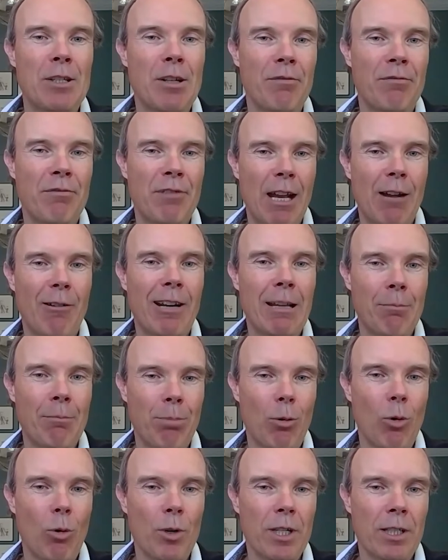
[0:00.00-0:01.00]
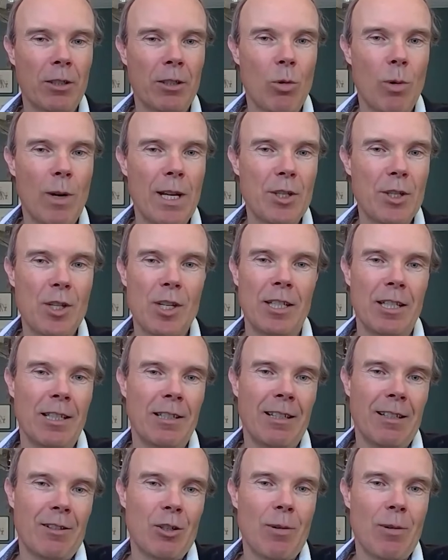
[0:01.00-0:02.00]
very important question.
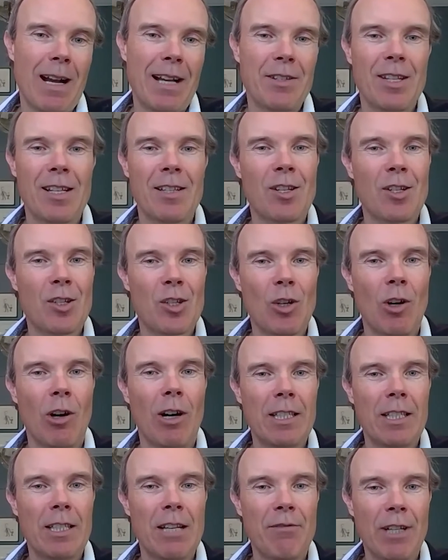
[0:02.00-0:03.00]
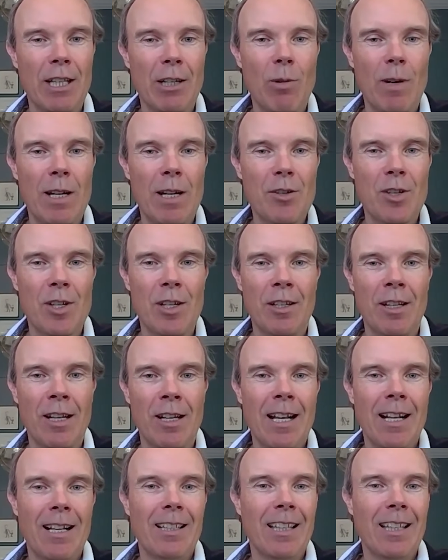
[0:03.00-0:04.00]
And to us, it's a scientific question.
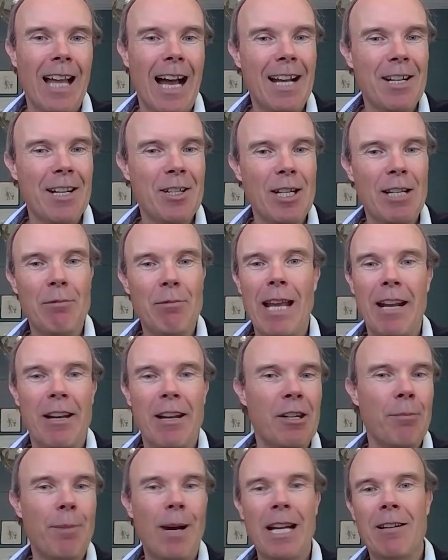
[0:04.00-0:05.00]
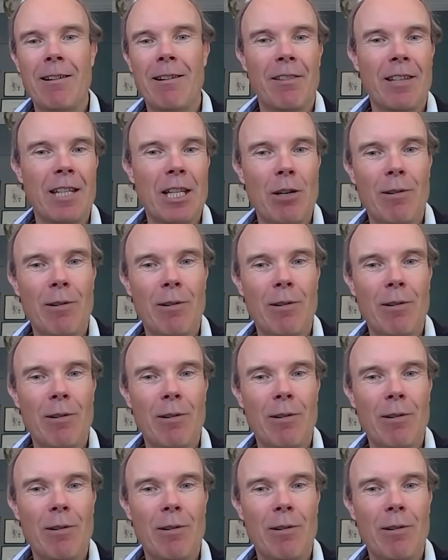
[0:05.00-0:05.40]
Largely, we had a debate around the